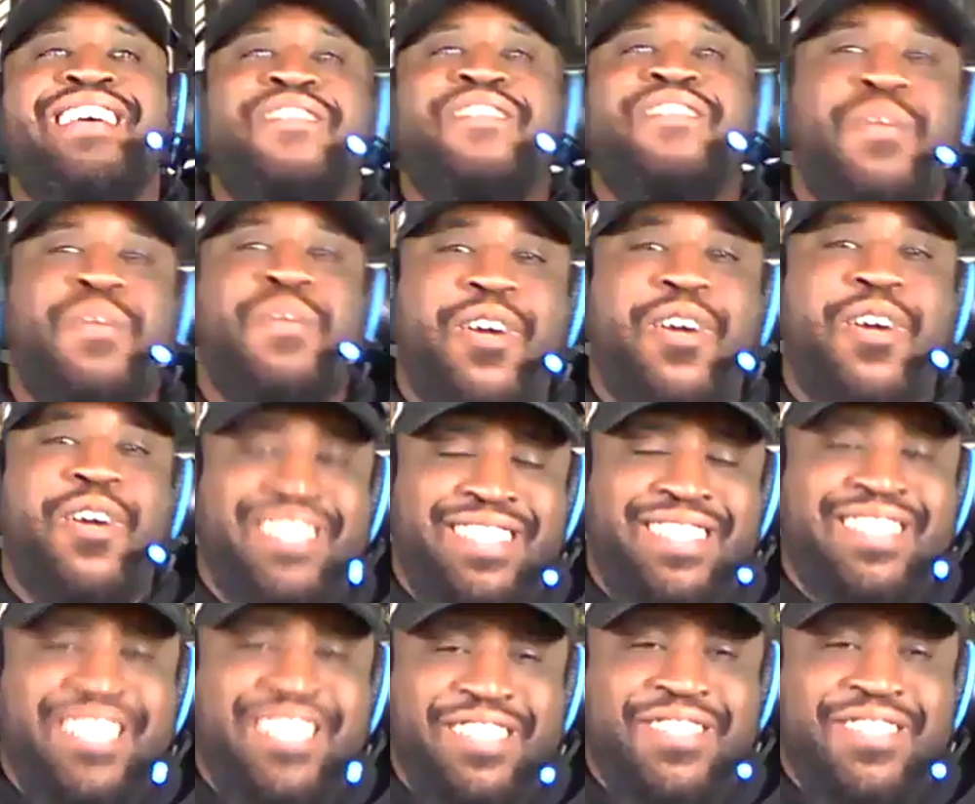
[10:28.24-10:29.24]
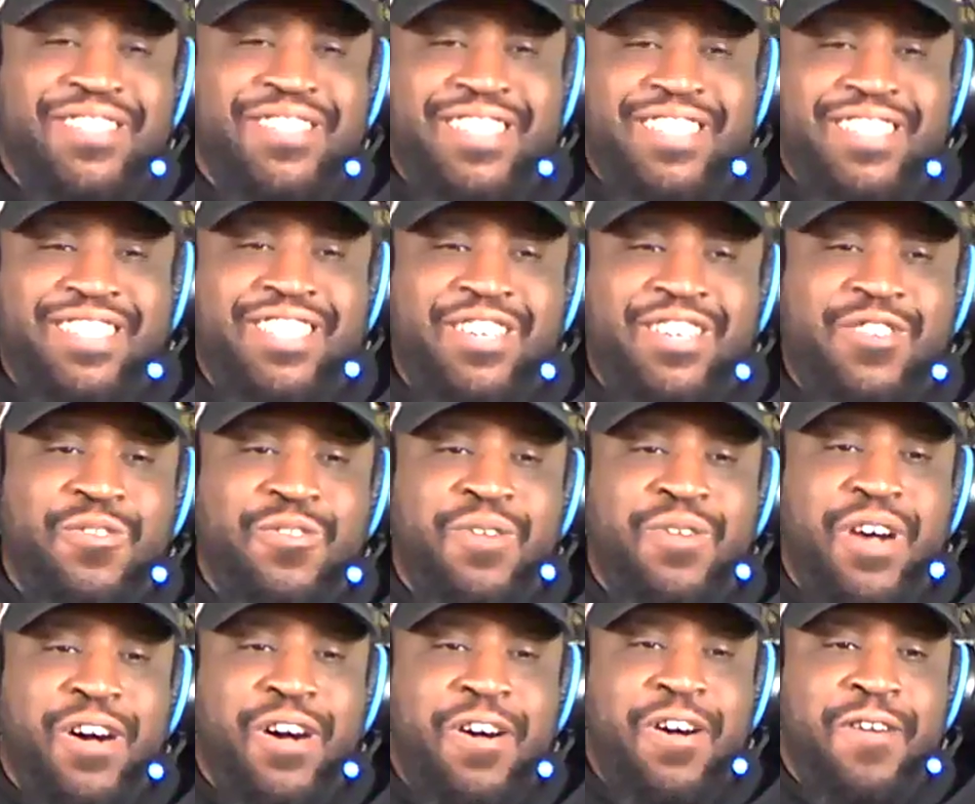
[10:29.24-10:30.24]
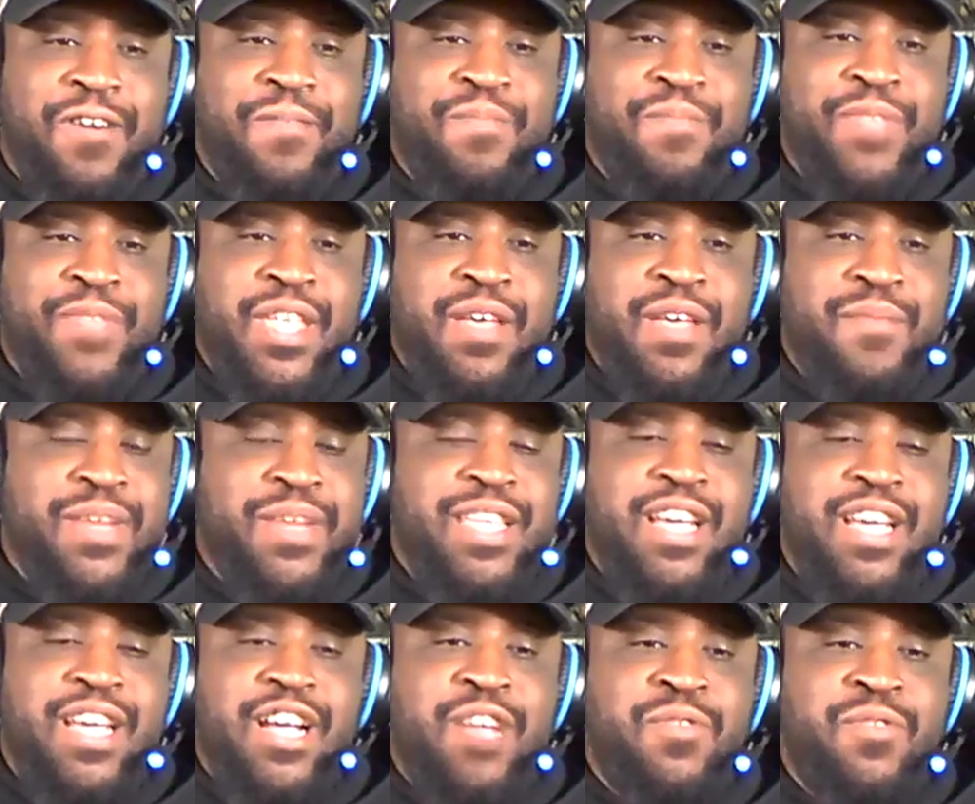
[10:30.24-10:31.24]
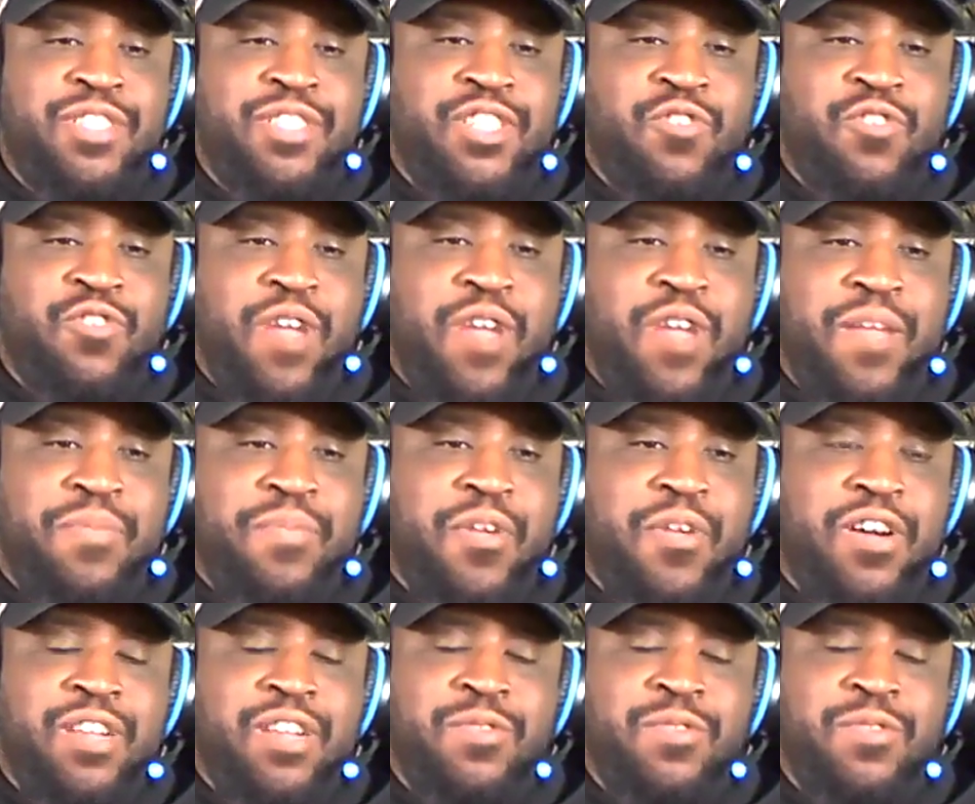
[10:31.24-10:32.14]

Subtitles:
the Boston Celtics. So but yeah, it was a great part.